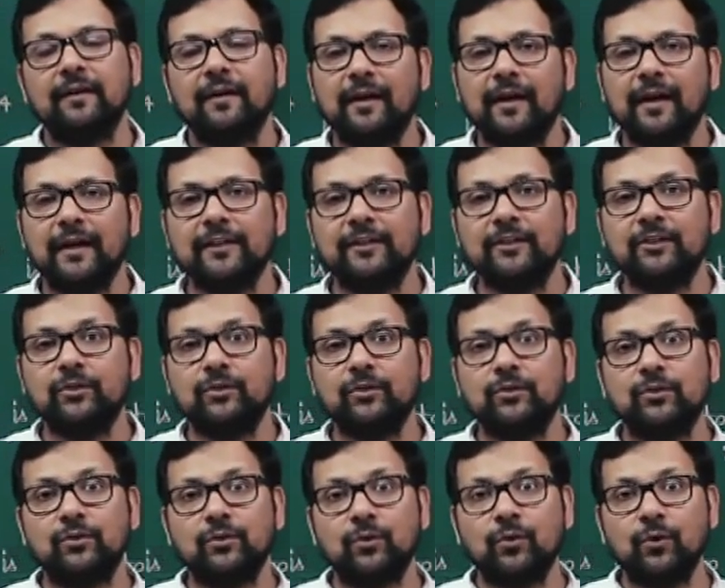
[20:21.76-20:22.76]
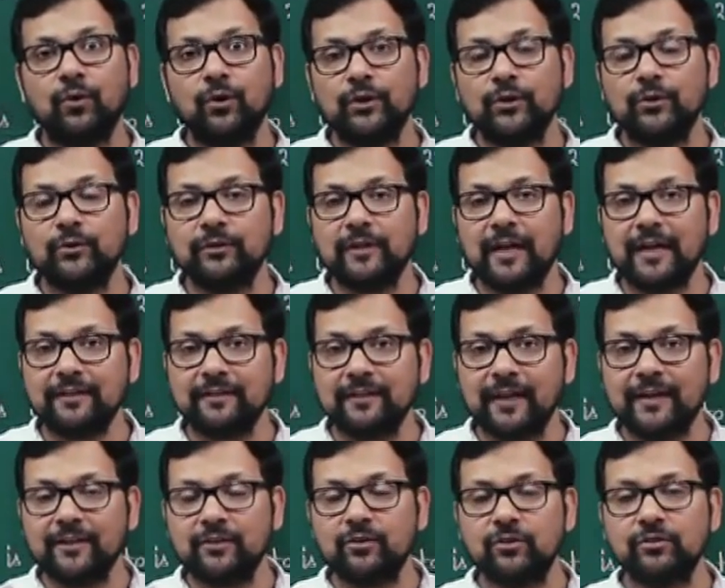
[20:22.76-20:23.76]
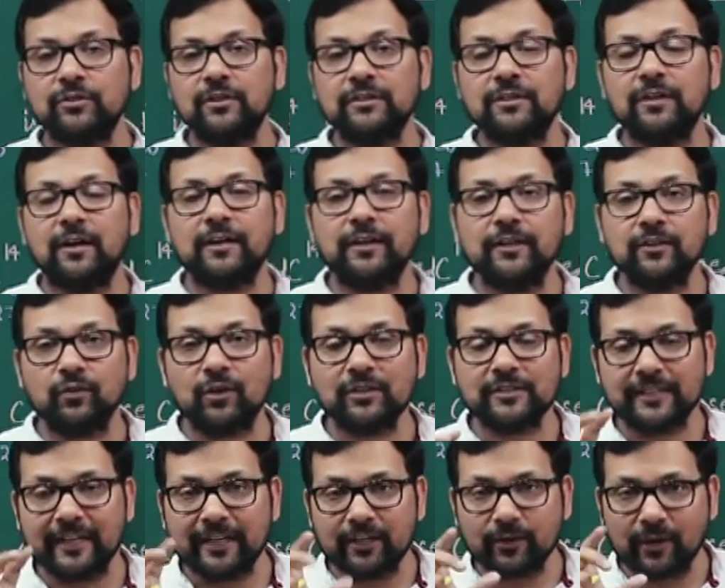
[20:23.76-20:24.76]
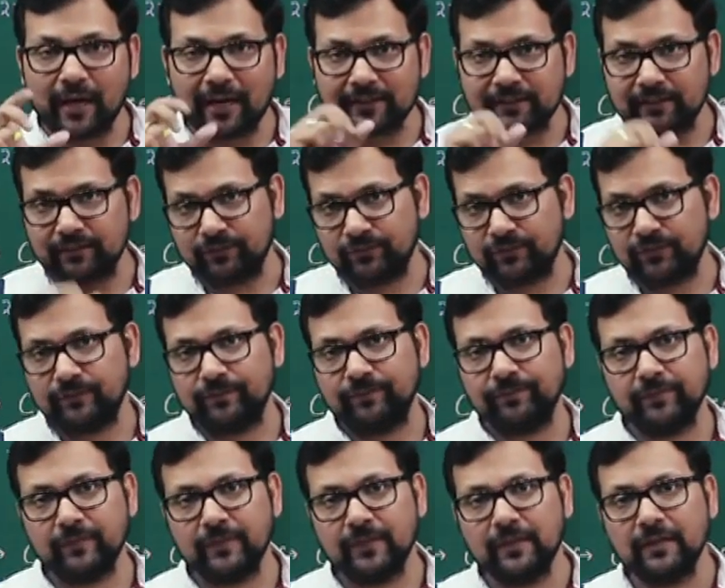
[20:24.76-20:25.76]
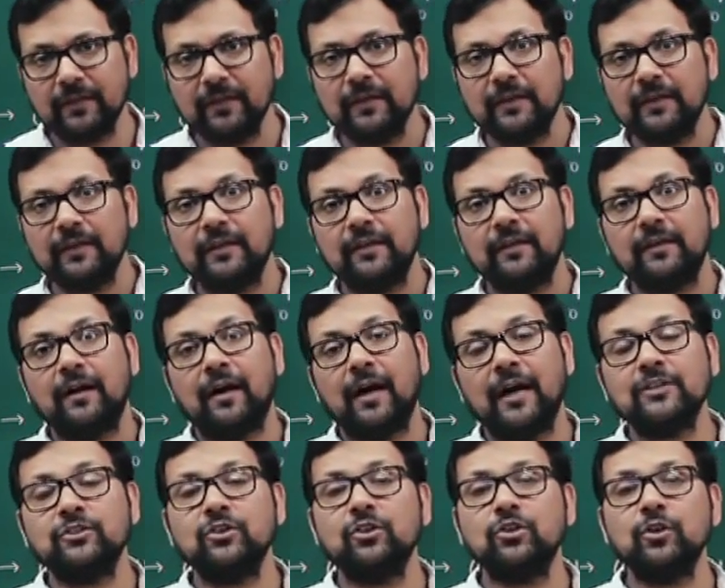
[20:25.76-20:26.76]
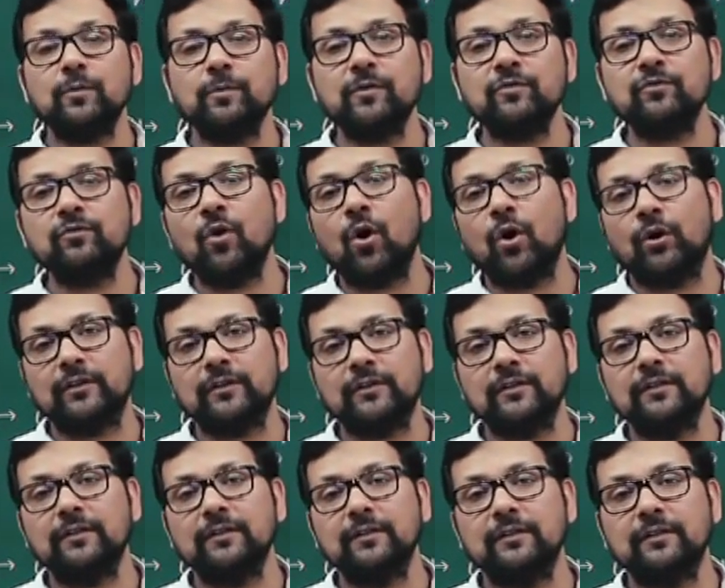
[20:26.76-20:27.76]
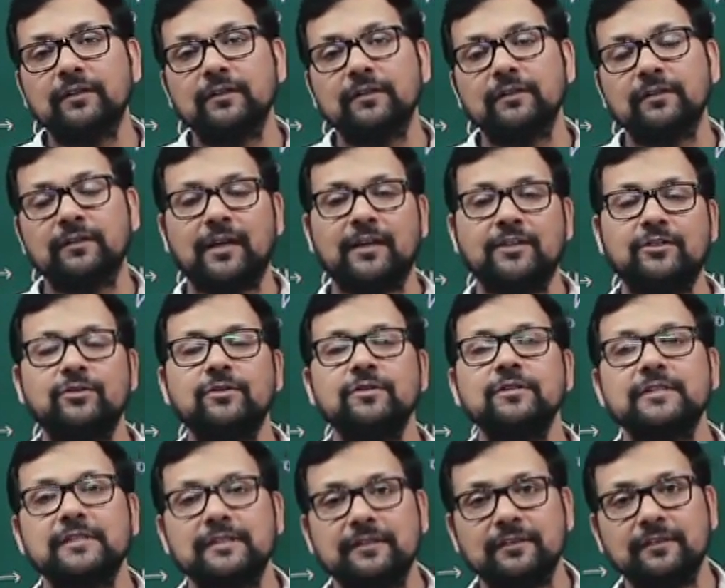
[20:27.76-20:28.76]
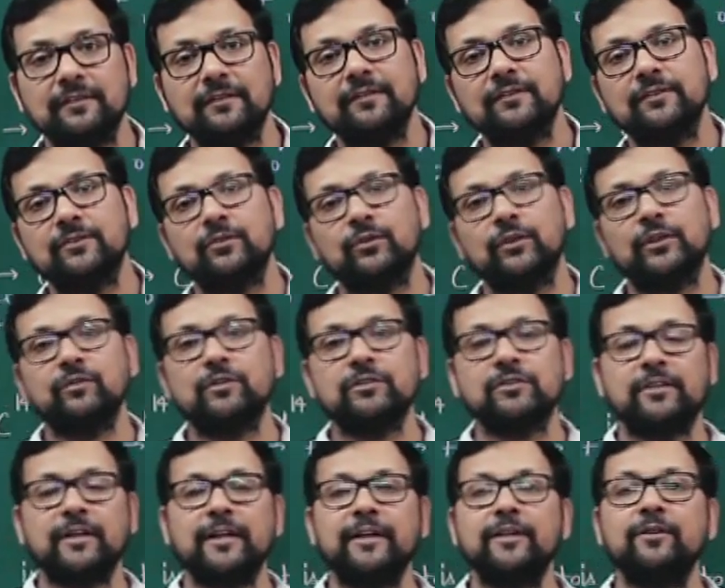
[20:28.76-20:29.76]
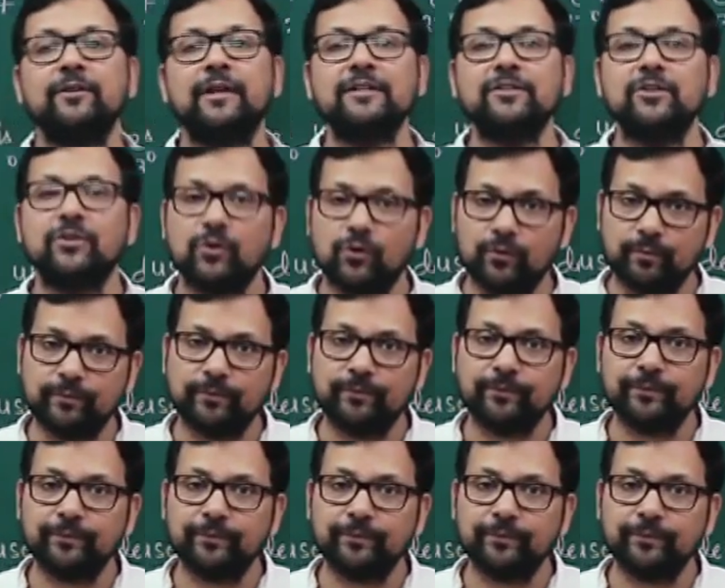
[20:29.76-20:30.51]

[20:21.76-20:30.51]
I told you that nitrogen 13 was radioactive. Isotope of what? Nitrogen. So it was radioisotope.